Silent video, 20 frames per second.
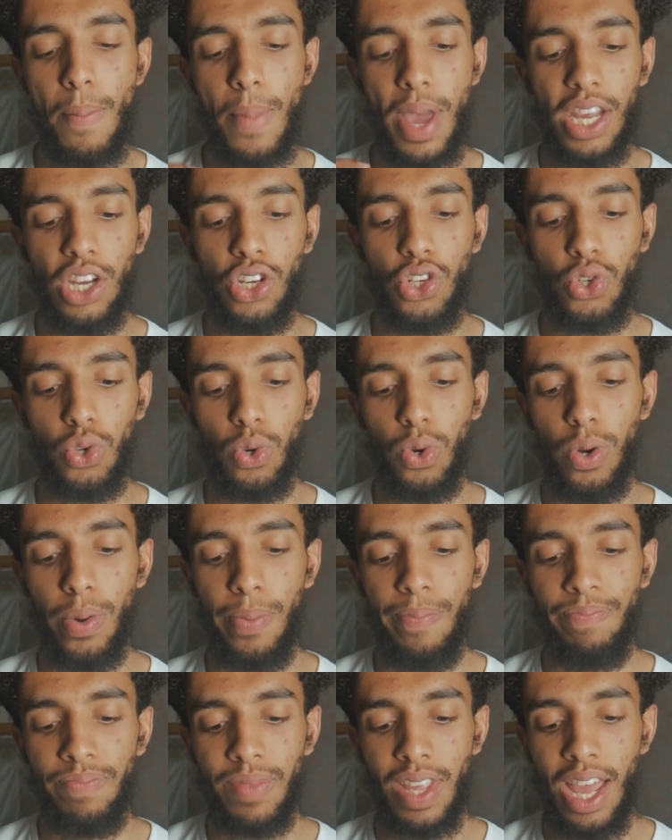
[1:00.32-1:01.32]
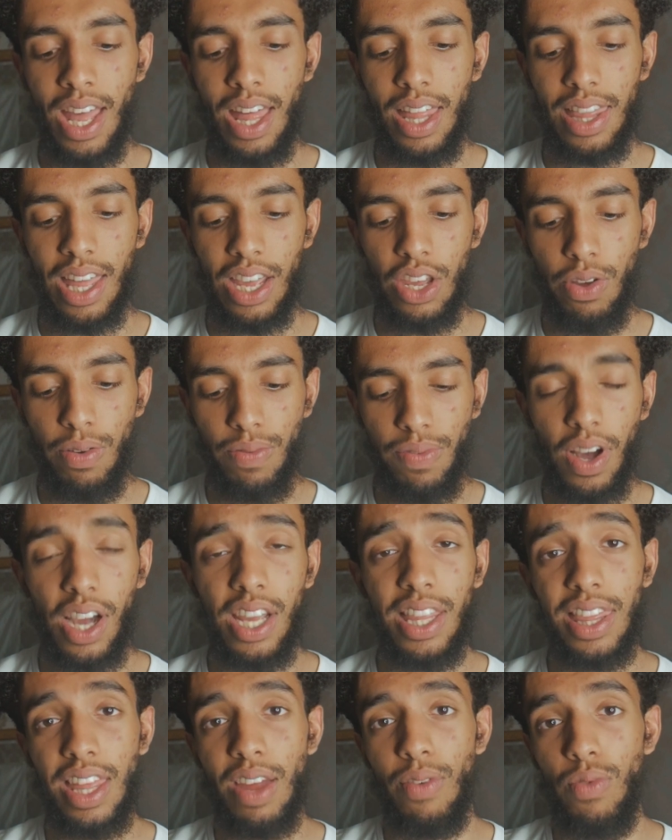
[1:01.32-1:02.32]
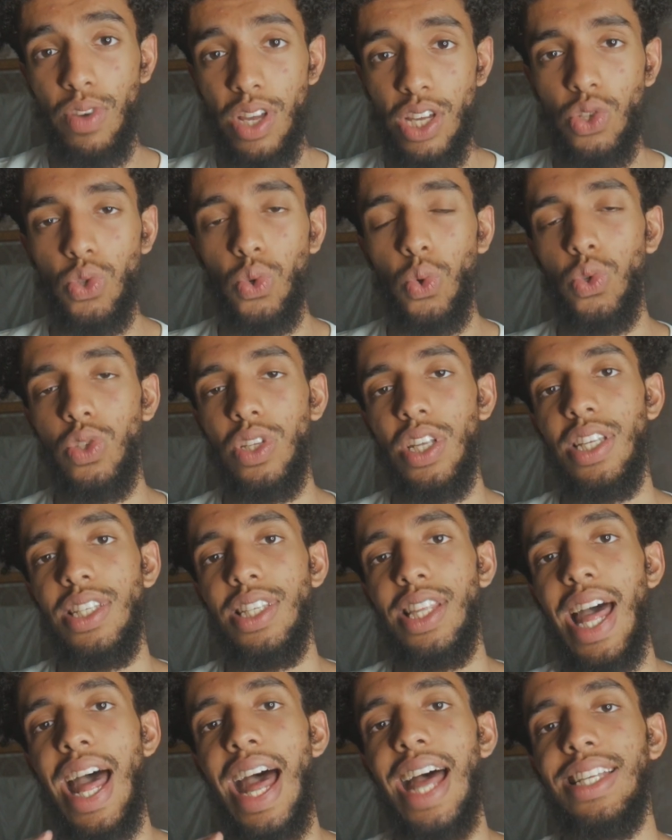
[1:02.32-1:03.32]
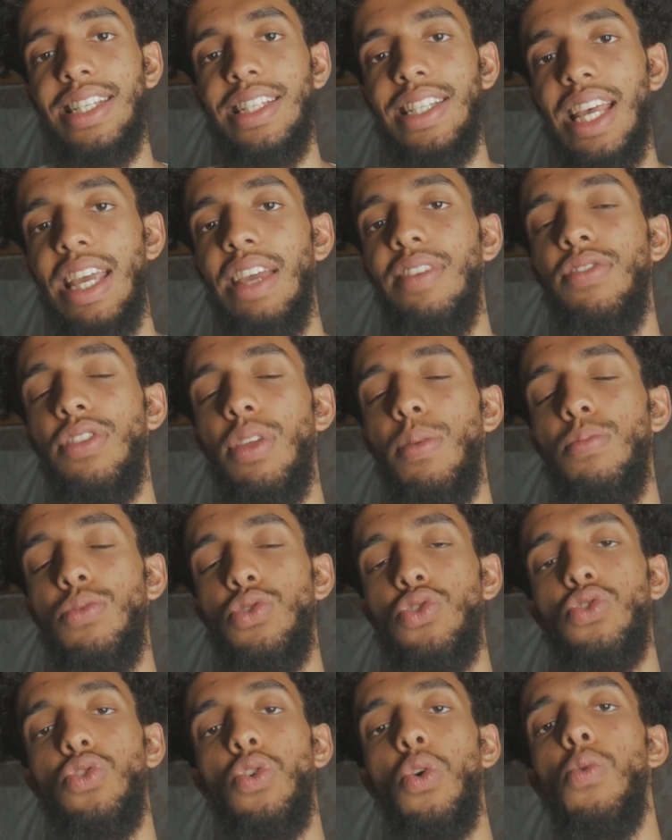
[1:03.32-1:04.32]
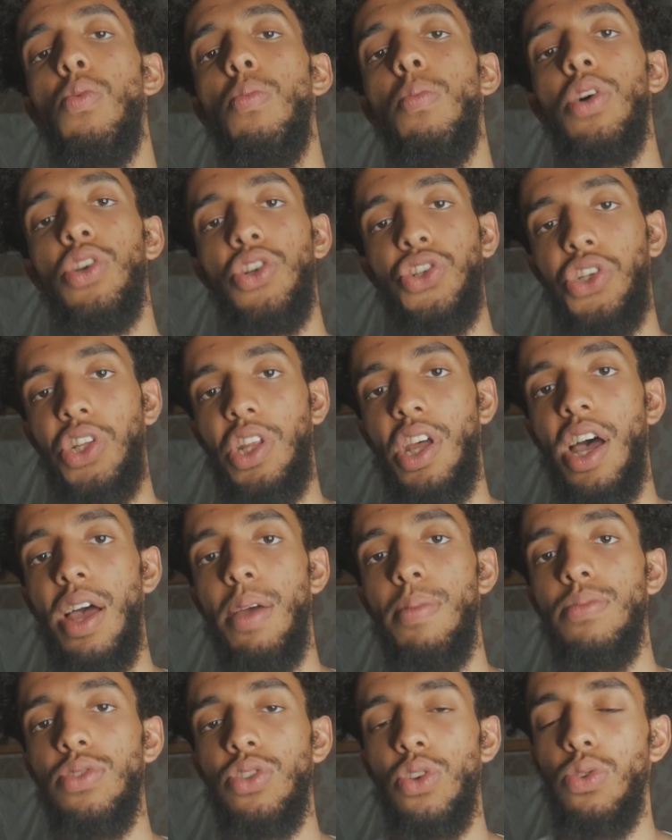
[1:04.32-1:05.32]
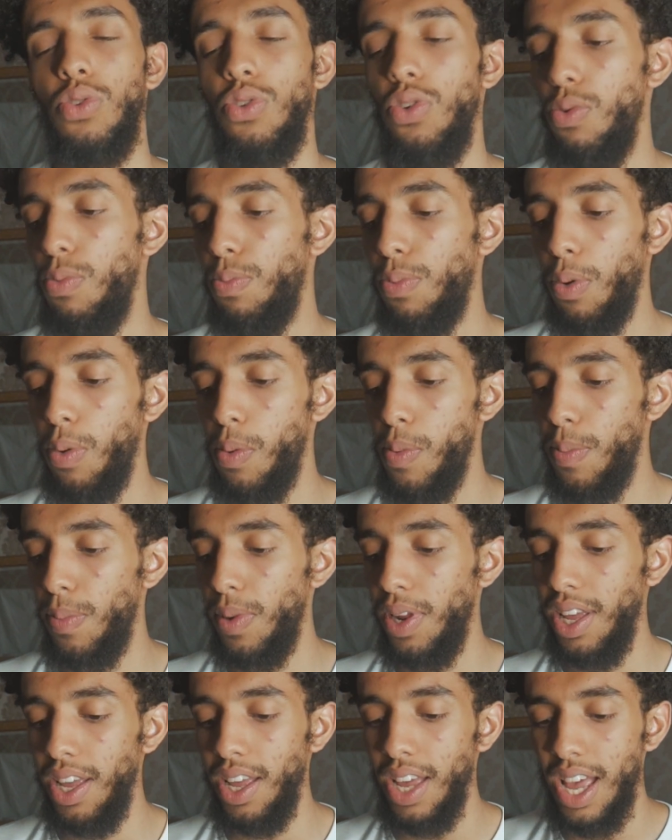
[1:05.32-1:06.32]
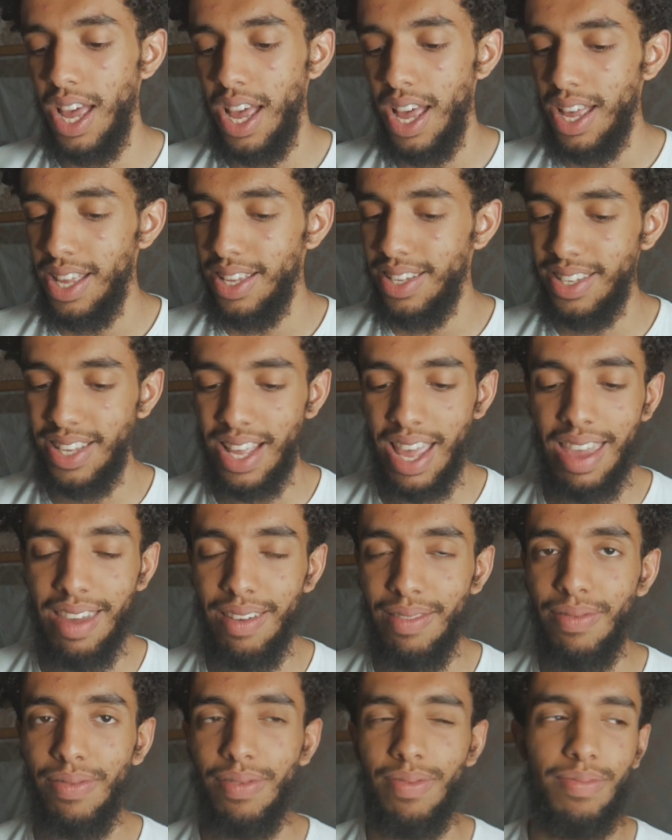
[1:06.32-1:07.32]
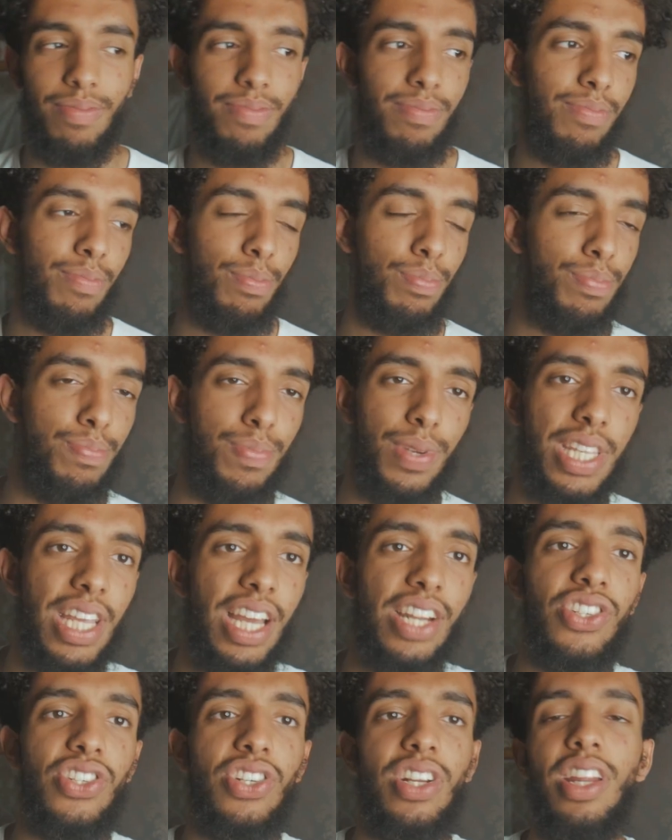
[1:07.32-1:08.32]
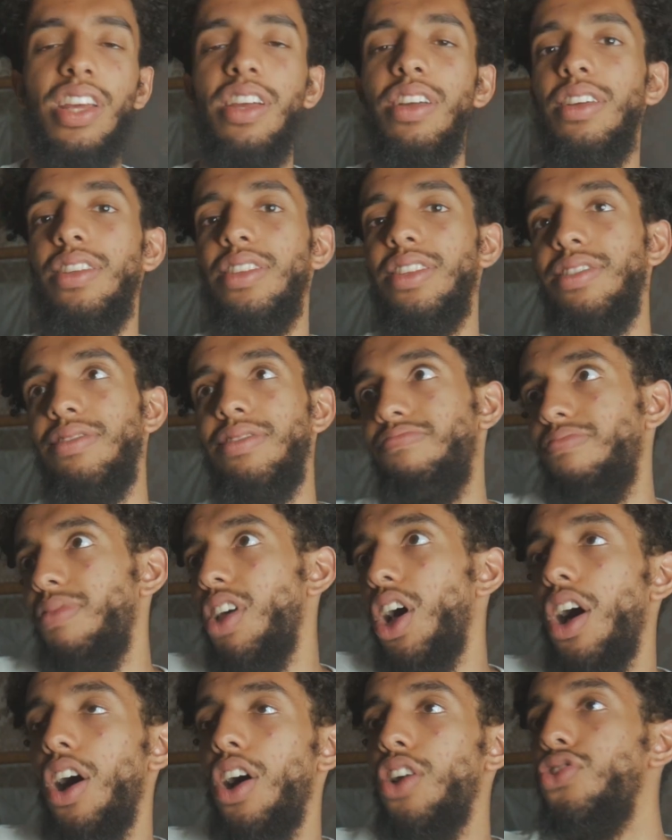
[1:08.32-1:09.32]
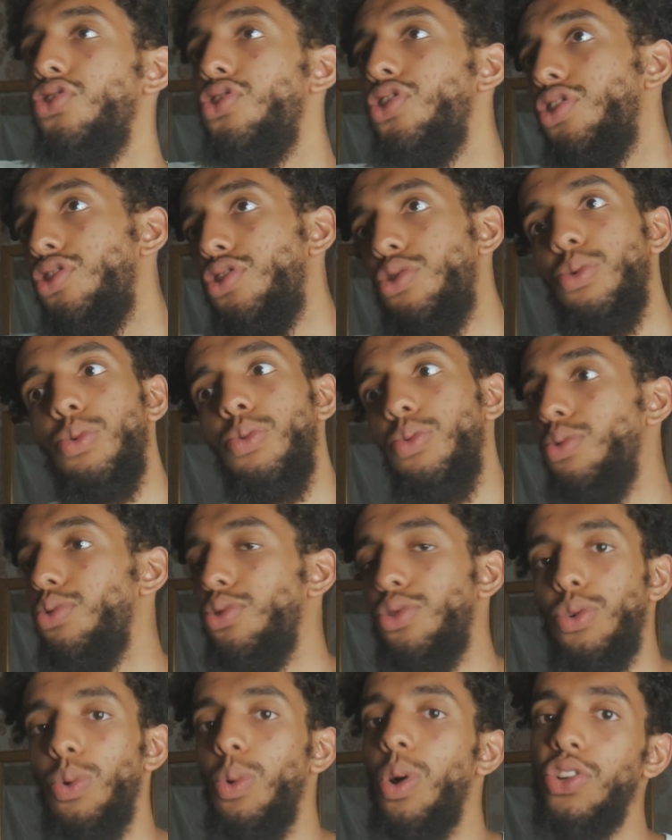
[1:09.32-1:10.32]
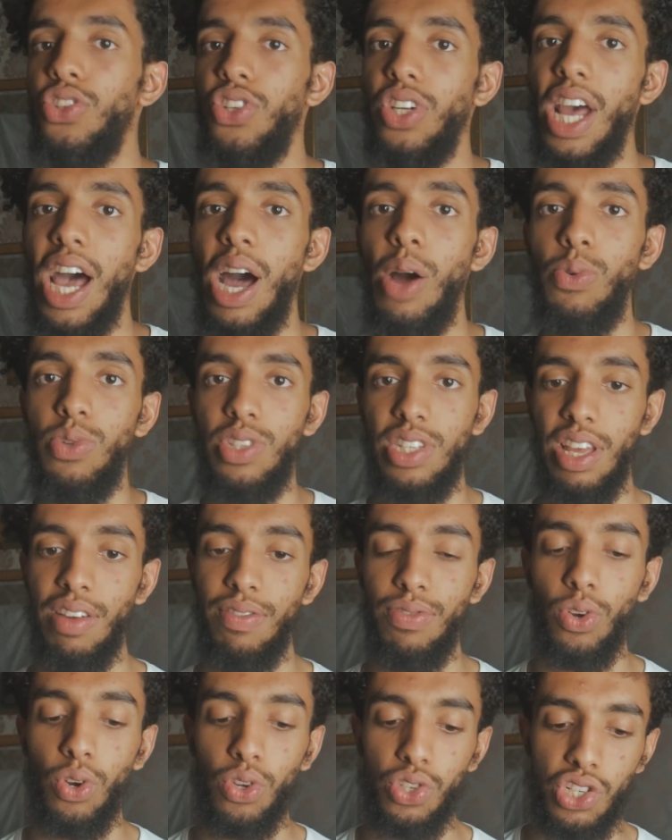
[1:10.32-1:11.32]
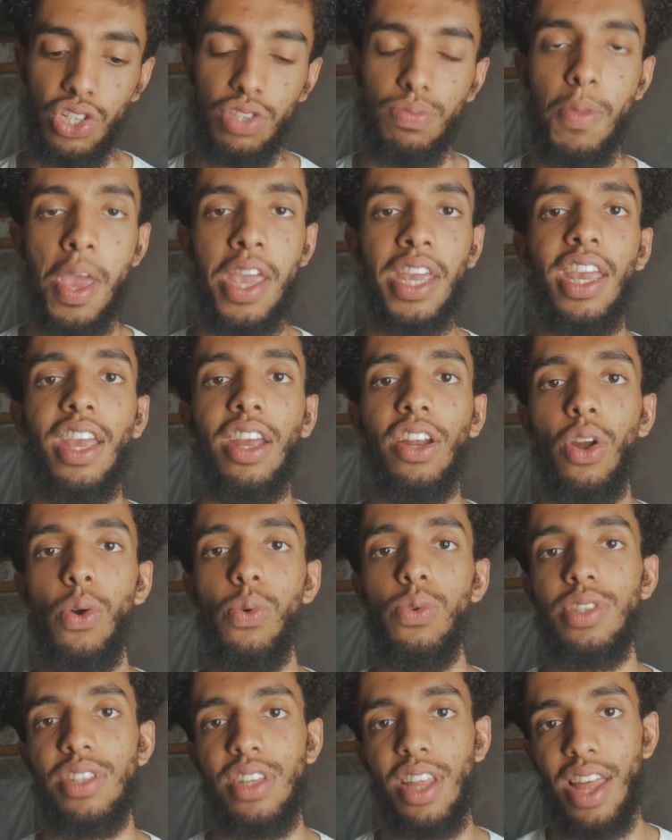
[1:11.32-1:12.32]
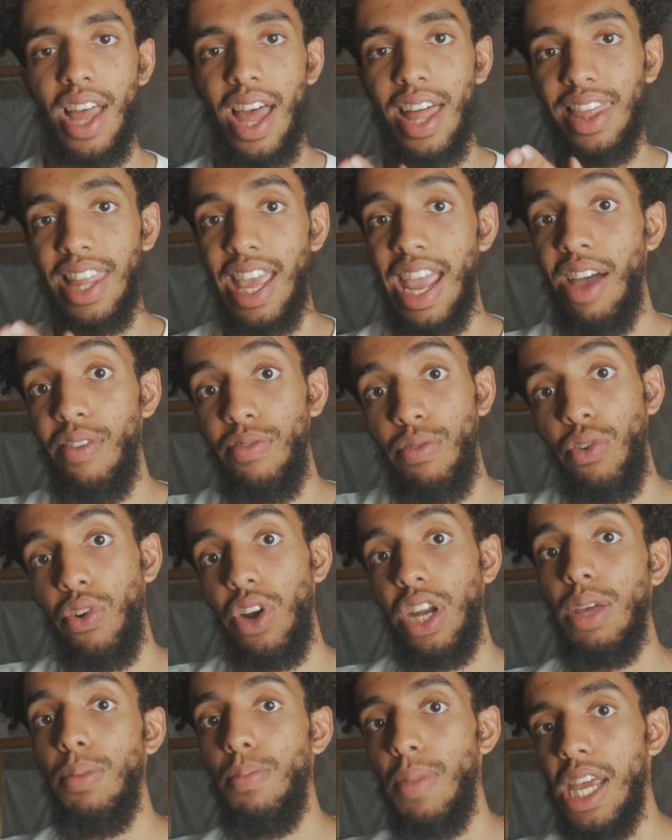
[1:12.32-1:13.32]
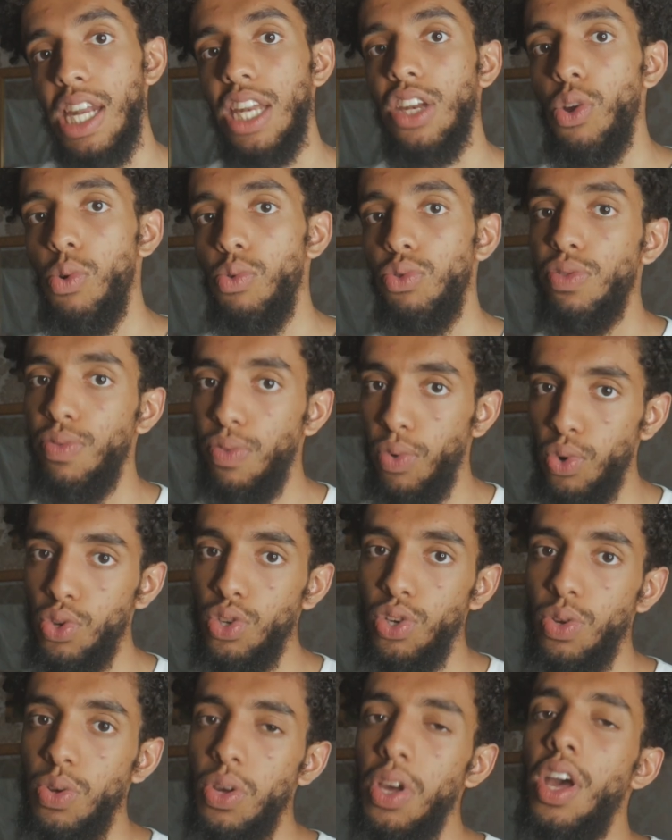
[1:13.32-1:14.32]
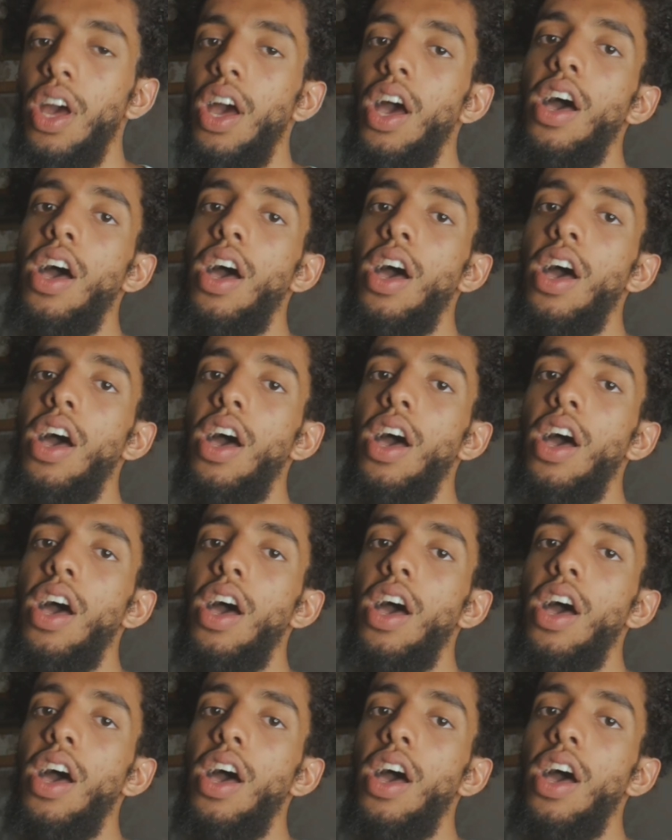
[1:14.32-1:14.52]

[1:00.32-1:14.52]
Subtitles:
Make sure that you find their resources that has saved them so much time. So you probably save potentially 100 to 200 hours if you're just making notes and they have already made notes for you.